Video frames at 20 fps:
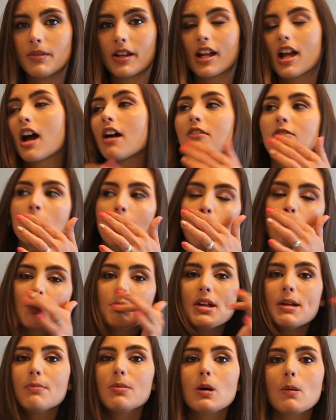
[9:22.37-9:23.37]
Like, I've
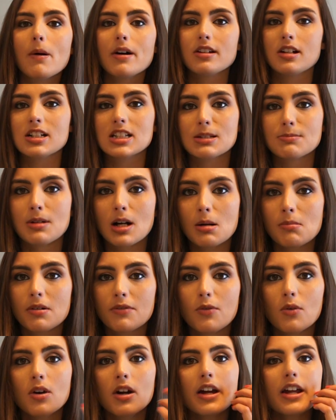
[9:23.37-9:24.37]
told people about Doug the Pug
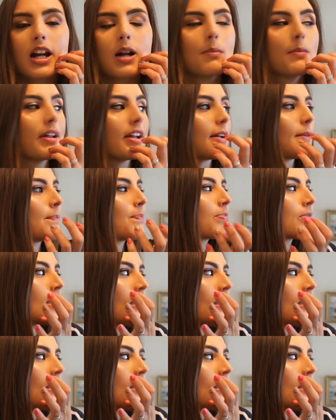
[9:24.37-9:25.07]
before, and I'm like,